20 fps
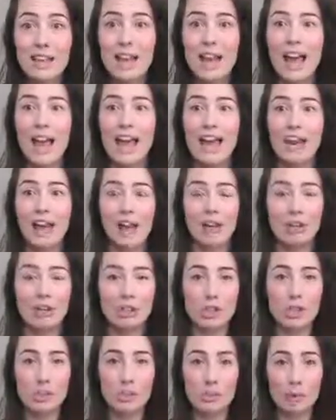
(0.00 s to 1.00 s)
and how to
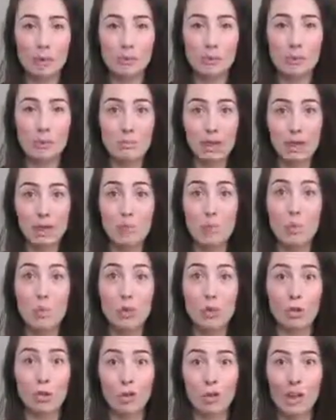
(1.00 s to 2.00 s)
show up to make it
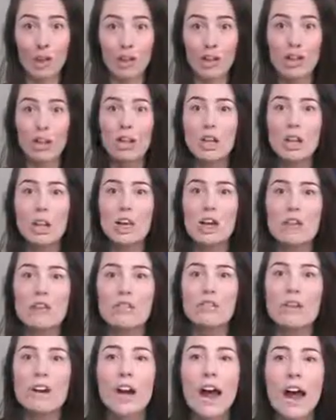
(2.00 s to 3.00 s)
worthwhile
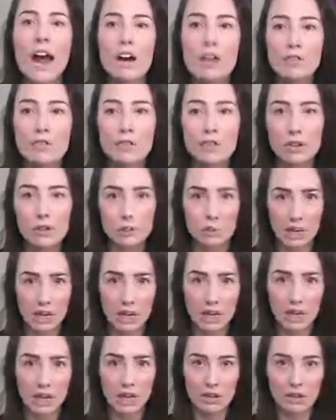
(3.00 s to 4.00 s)
for
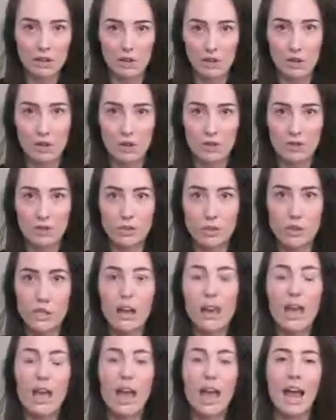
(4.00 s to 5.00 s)
everyone involved.
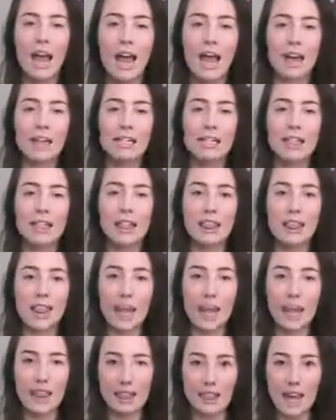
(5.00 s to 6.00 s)
And
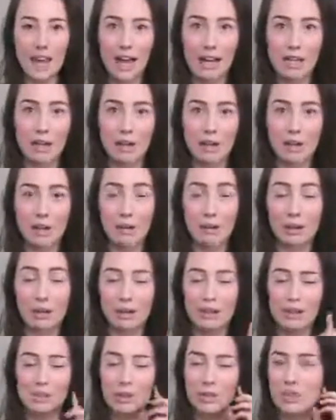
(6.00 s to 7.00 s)
that last one I'm going
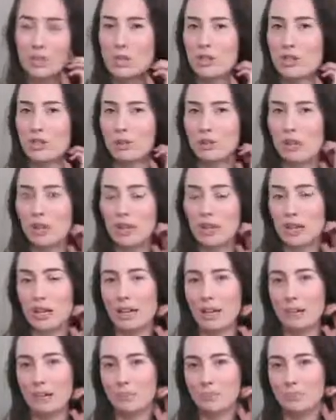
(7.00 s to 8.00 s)
to speak to
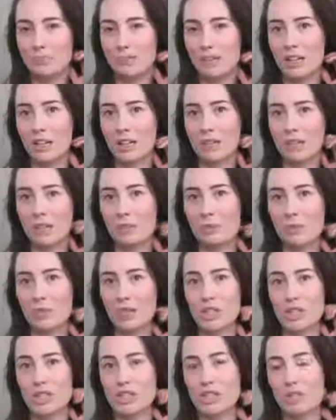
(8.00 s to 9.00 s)
in a little more
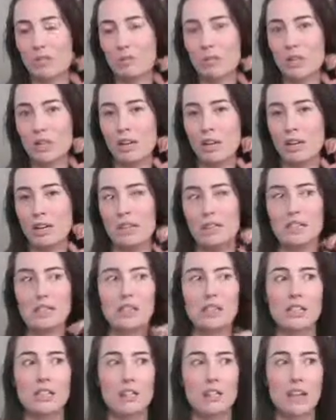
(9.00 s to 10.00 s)
detail
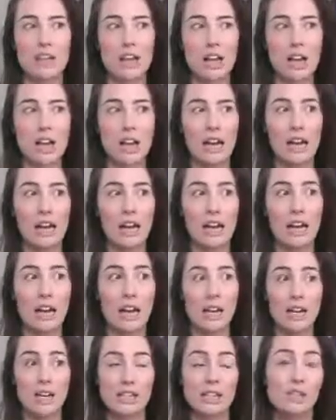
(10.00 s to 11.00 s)
because I
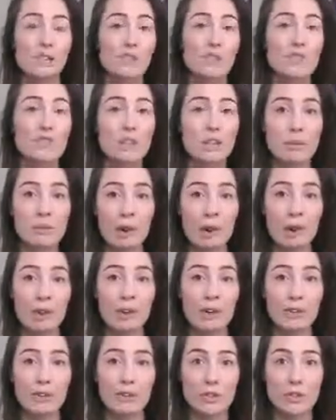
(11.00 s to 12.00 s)
got some feedback
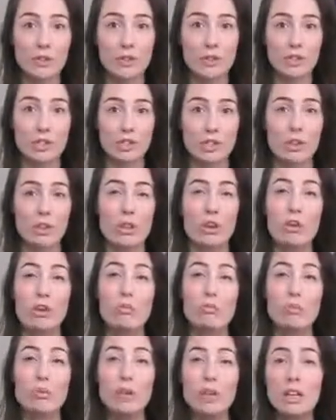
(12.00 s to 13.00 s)
a few years ago that
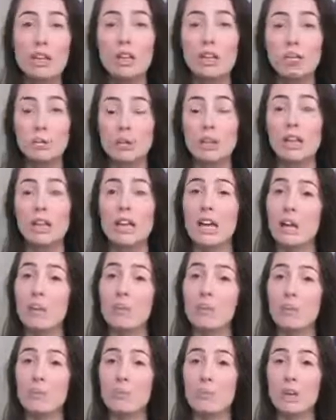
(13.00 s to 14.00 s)
really, really hit
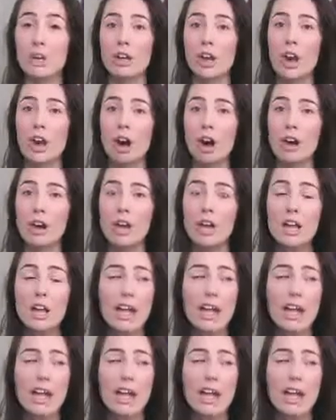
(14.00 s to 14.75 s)
me pretty hard,